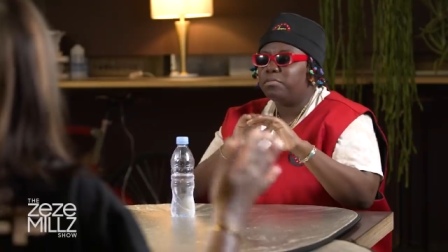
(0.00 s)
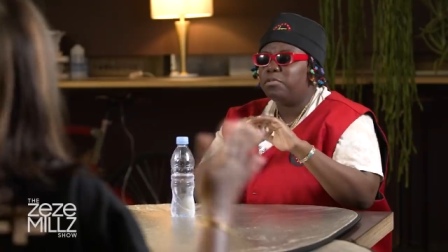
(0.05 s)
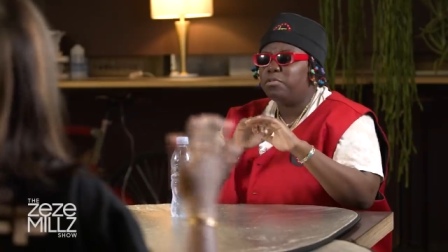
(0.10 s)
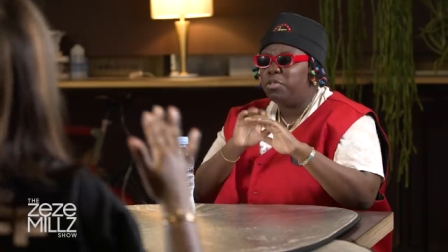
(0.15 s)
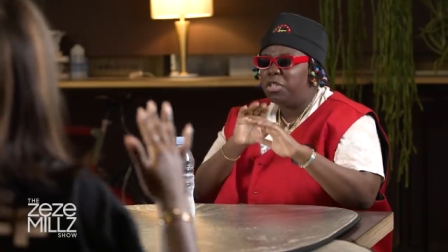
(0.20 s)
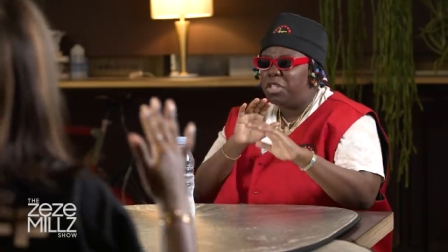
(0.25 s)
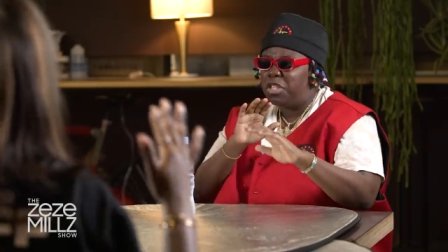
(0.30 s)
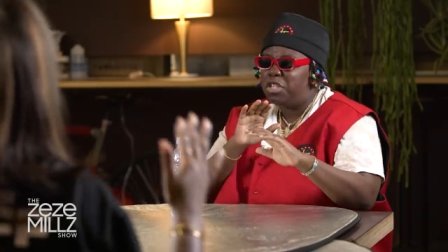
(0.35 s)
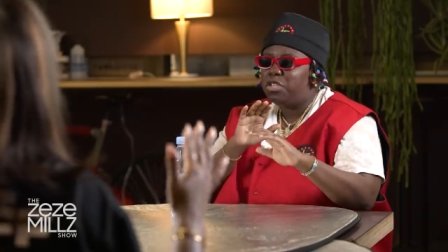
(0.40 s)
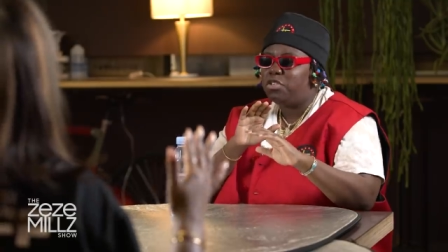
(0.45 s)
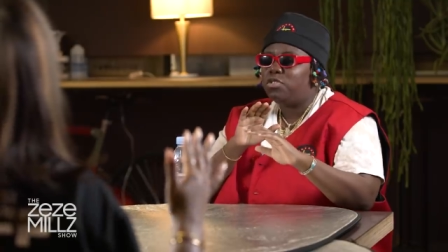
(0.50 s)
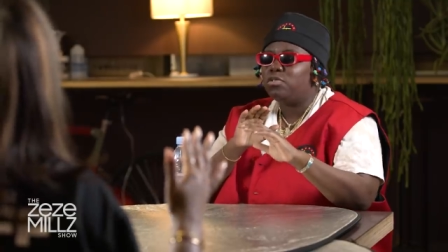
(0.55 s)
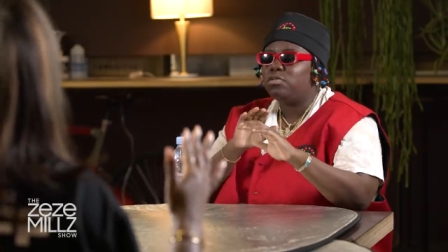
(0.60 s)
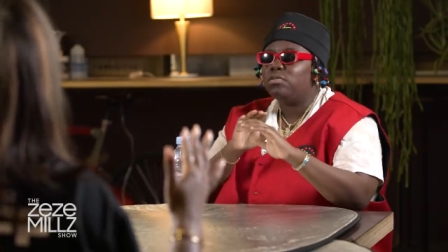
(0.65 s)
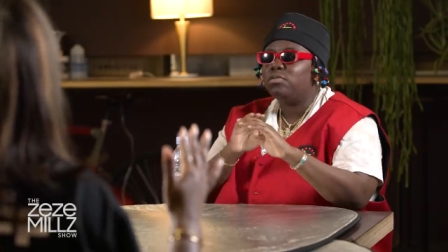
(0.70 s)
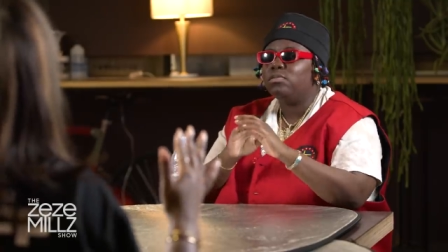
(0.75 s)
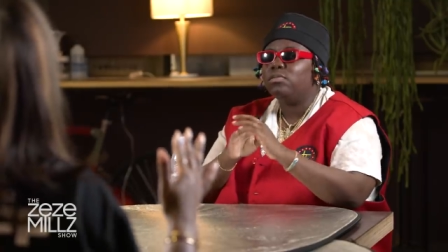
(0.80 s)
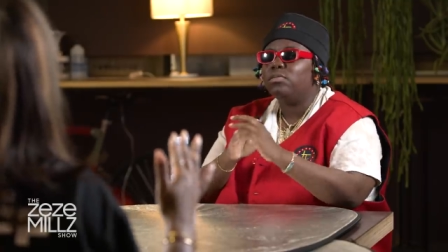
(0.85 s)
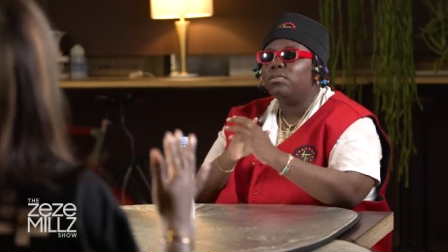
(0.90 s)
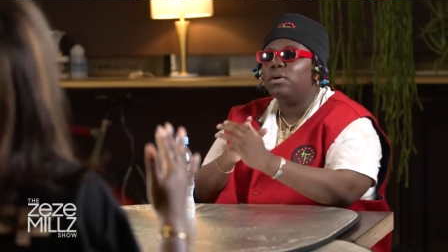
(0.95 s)
We'll teach
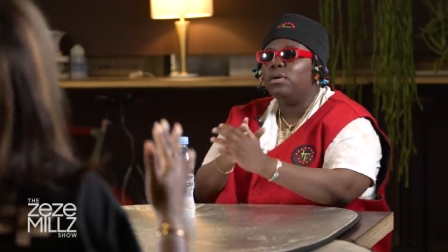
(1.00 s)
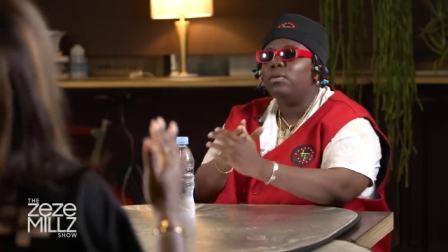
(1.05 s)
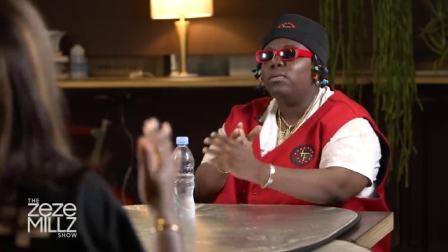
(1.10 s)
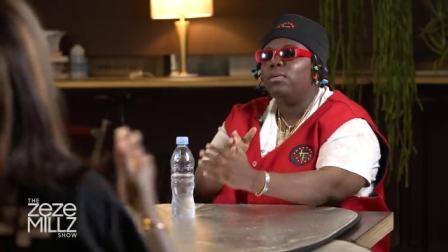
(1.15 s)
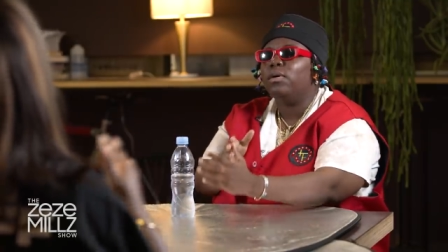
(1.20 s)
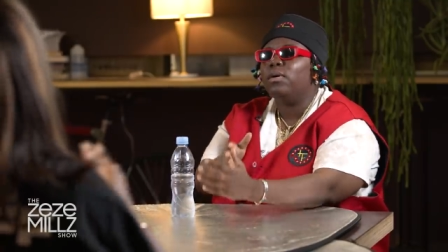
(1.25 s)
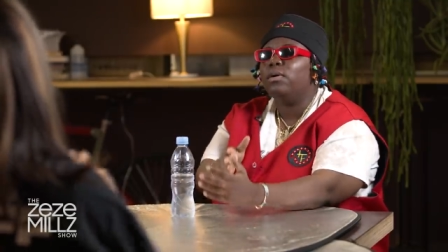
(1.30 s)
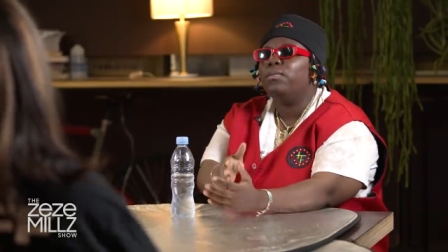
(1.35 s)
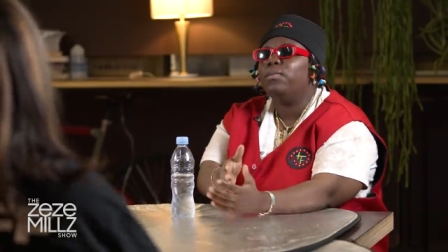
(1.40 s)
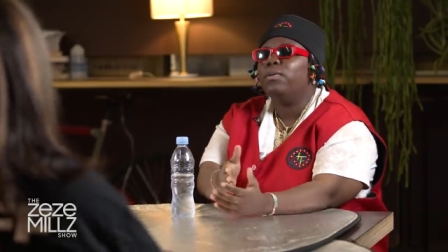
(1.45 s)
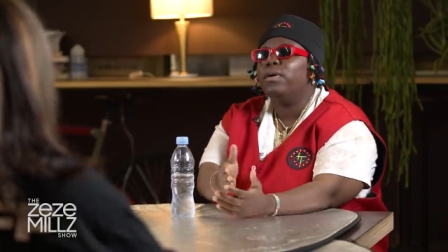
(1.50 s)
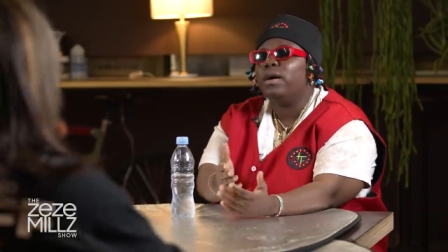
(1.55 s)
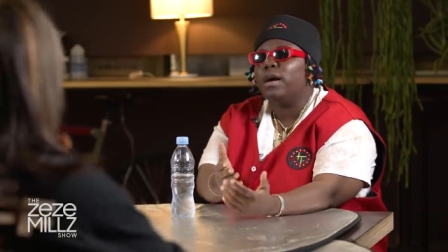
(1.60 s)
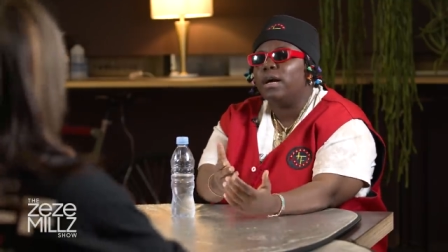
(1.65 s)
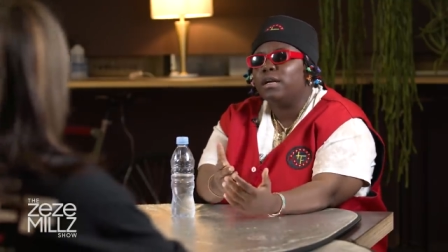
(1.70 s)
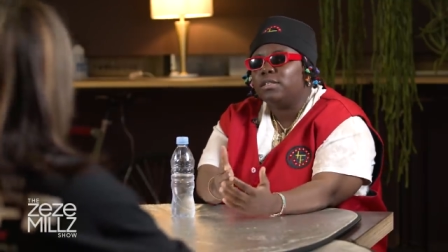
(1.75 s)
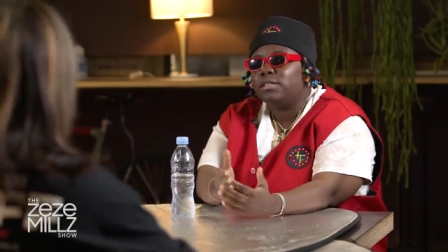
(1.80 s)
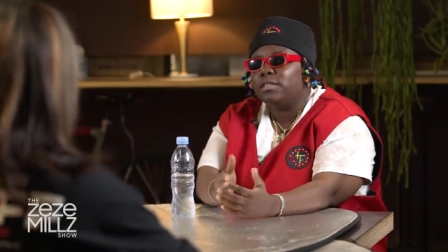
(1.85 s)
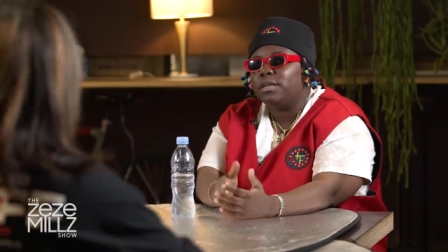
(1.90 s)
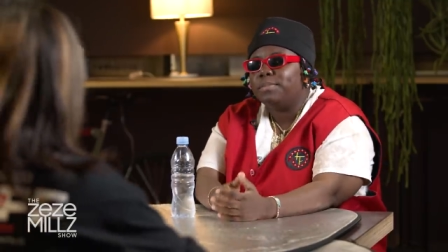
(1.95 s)
you. Uh, we're, uh, we're, we're,
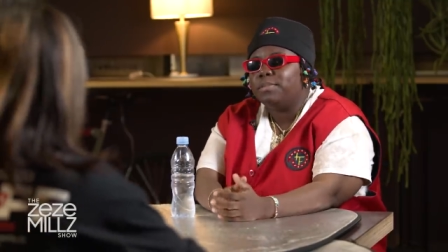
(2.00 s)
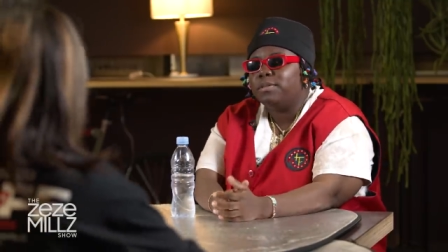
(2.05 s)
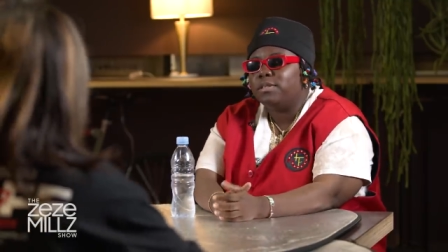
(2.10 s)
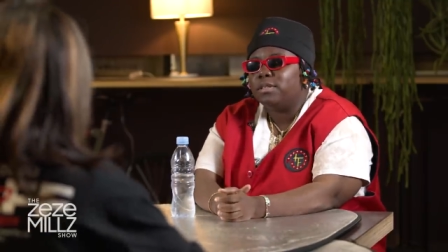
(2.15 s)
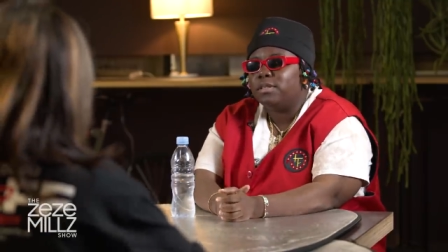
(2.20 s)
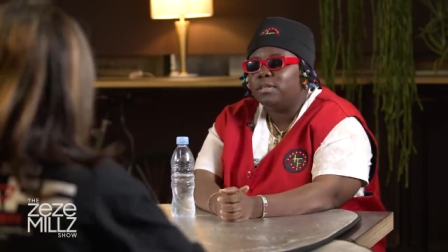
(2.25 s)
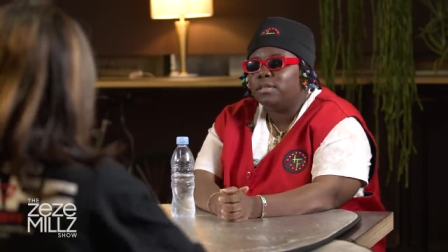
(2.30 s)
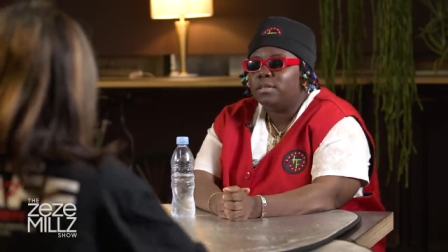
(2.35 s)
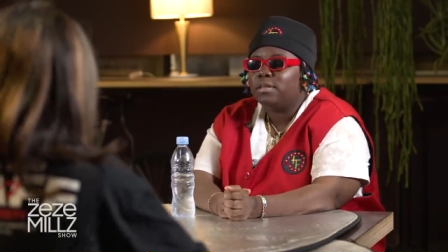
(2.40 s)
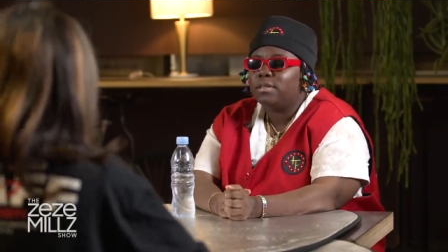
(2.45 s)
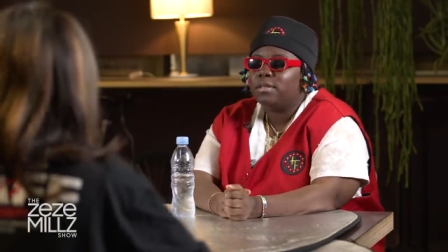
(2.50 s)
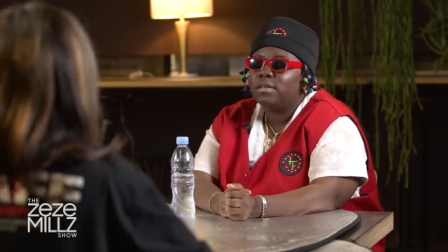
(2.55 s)
accepting.